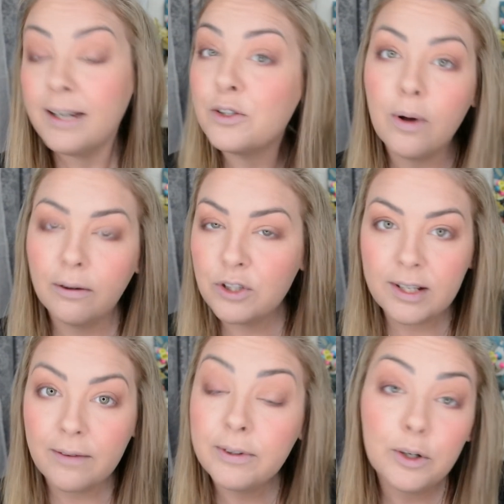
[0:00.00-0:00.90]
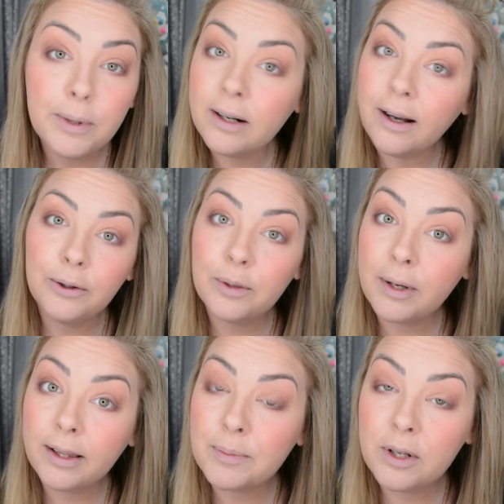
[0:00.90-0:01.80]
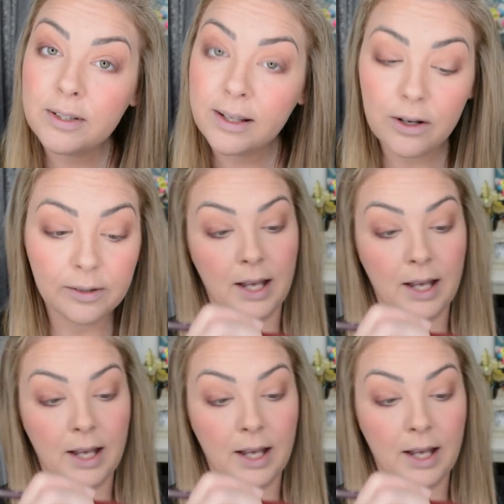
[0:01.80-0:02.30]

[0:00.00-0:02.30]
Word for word: So I'll just have a little bit of color in my lips all day long.